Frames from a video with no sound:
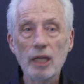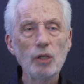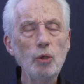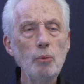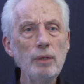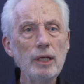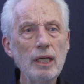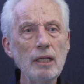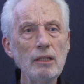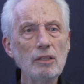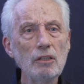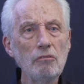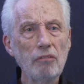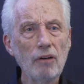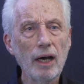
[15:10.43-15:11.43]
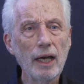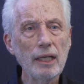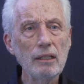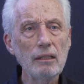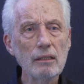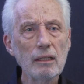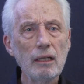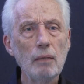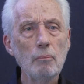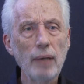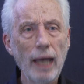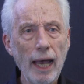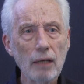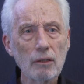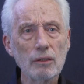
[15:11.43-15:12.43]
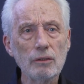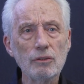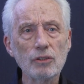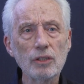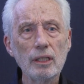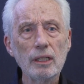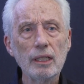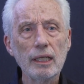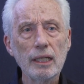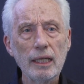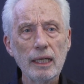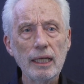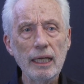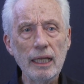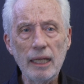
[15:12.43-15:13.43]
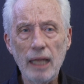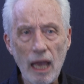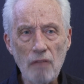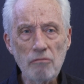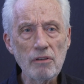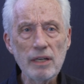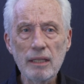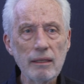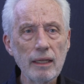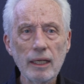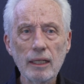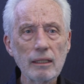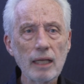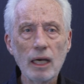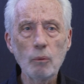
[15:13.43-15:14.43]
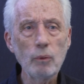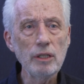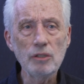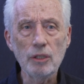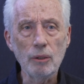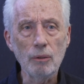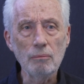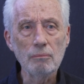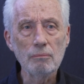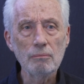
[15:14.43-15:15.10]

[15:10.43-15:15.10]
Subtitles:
you begin to find patterns in everything that we do.